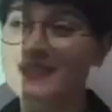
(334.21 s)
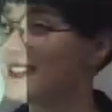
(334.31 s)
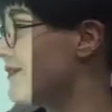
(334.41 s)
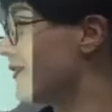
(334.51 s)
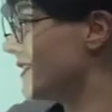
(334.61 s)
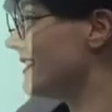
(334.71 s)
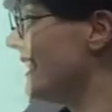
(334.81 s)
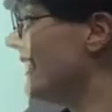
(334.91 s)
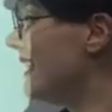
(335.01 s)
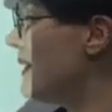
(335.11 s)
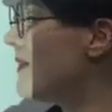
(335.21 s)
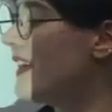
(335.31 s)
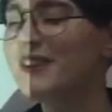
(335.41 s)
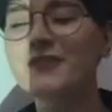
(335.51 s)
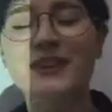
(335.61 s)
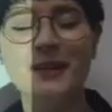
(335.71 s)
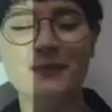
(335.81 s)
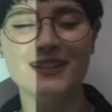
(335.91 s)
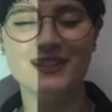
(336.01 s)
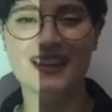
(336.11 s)
That's it for today. Thank you
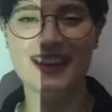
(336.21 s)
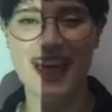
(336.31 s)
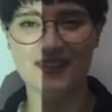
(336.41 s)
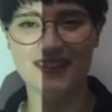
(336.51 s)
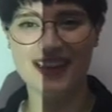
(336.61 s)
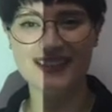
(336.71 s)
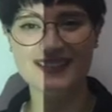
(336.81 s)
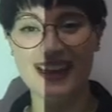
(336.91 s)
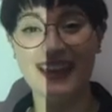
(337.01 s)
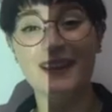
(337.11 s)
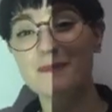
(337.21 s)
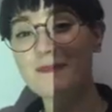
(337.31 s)
very much and have a nice day.